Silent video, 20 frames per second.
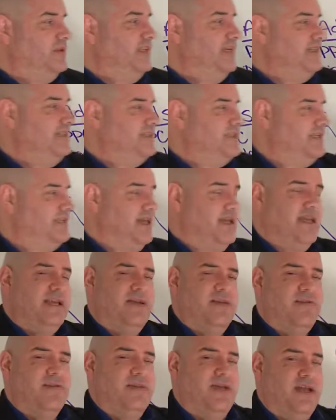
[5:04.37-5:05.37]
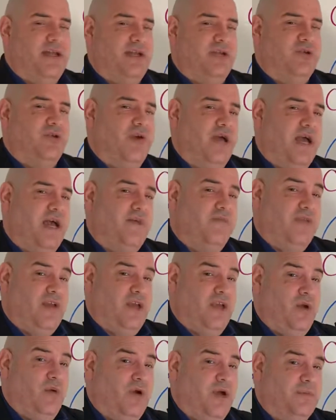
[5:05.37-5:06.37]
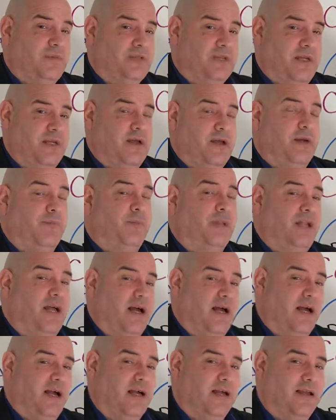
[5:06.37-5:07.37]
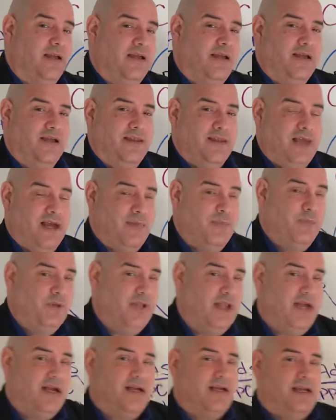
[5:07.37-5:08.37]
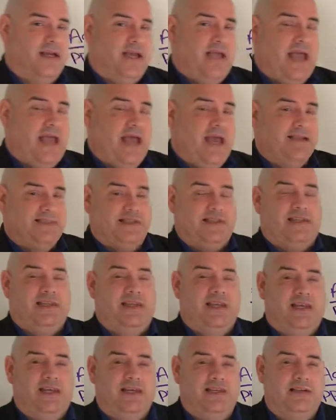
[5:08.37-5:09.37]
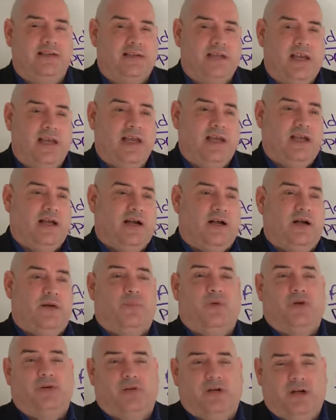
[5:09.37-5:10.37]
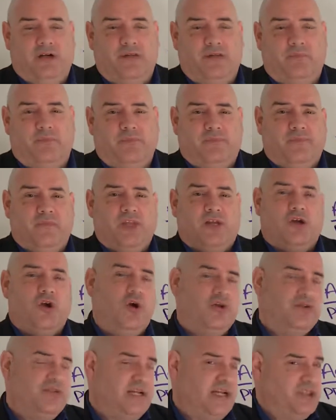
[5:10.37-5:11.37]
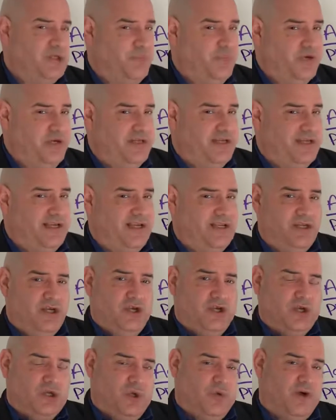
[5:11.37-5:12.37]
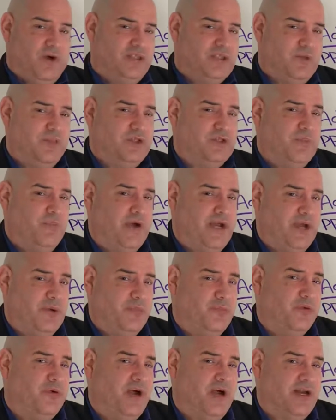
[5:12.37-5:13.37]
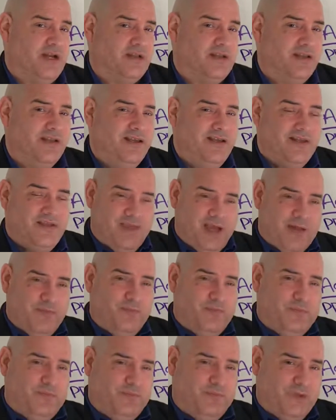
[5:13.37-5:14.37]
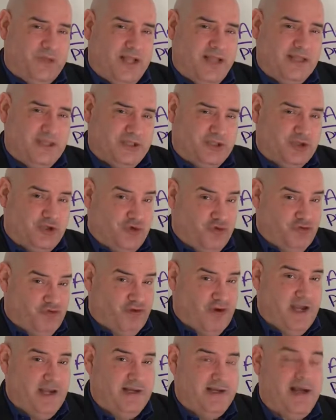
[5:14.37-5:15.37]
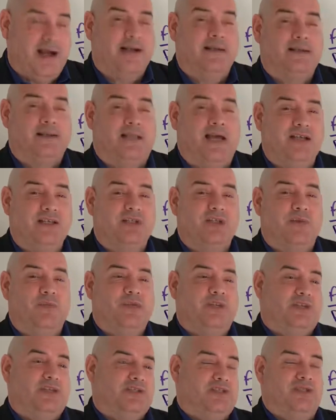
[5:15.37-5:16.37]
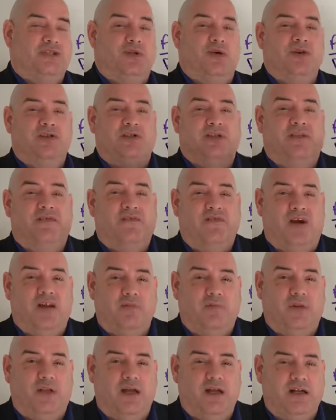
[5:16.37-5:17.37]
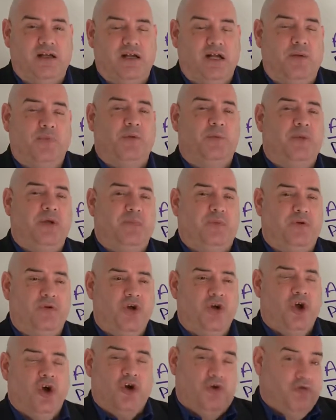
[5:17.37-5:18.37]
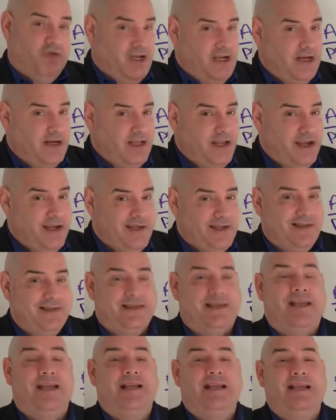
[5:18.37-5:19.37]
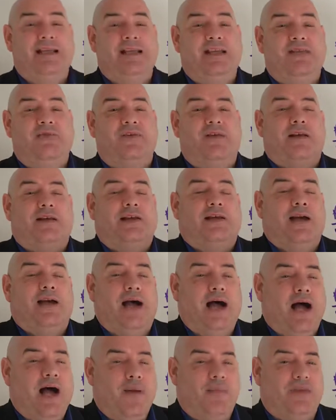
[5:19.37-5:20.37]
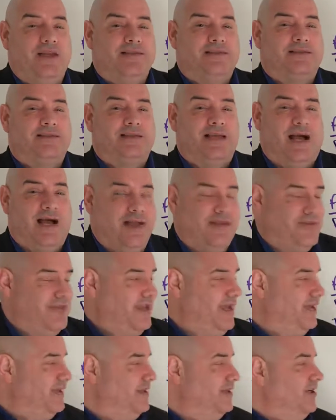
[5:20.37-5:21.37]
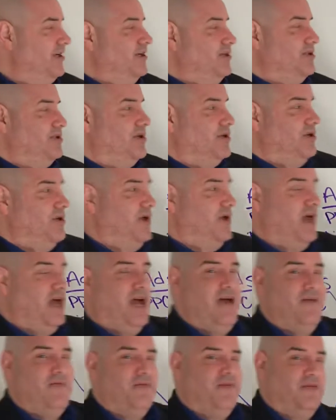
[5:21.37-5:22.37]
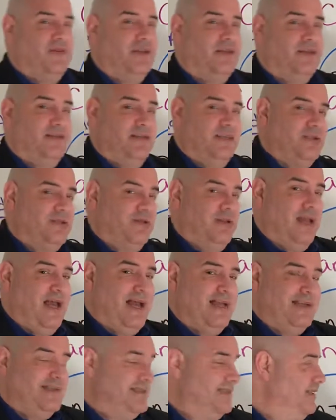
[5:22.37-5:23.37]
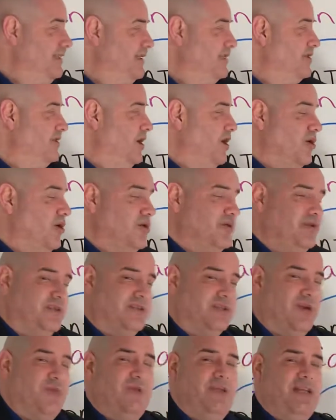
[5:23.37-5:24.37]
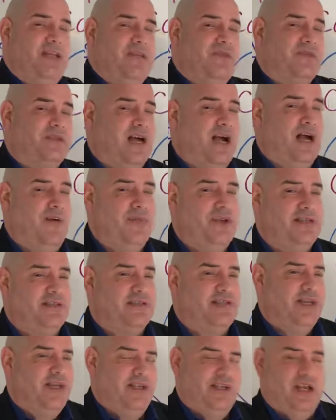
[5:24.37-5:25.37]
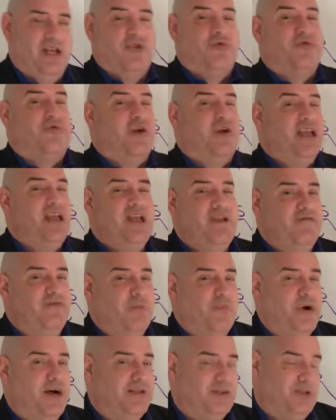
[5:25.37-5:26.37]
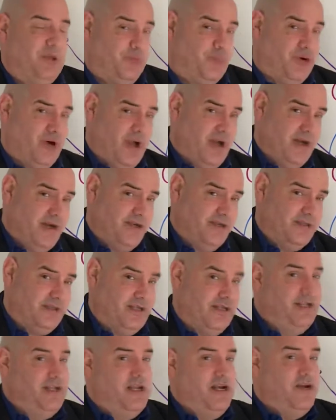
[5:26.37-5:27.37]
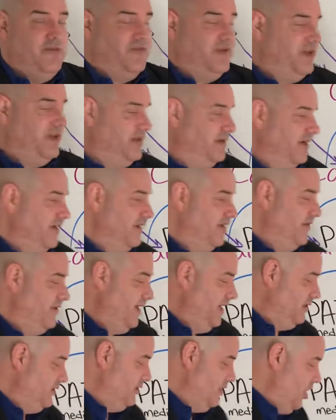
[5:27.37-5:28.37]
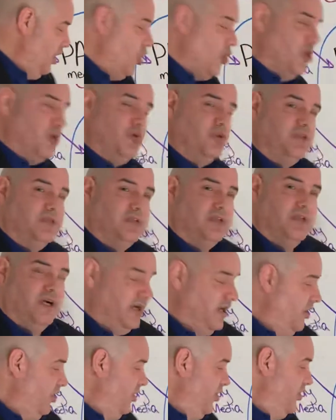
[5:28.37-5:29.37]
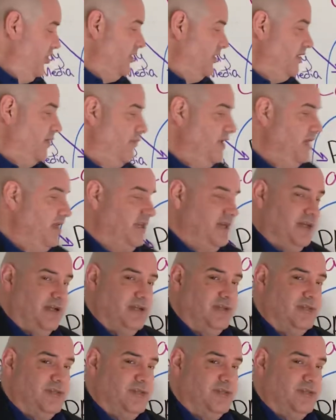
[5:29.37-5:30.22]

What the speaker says: Let's say that you have a website, a blog. That blog has at the end a call to action button that you want someone to buy a product. That blog that you write online, someone does a search, they find a blog, a couple of people really like it, they leave comments on that. So you have the digital asset that's owned, someone leaves comments, they rave about the product, they love it, that's owned, earned media.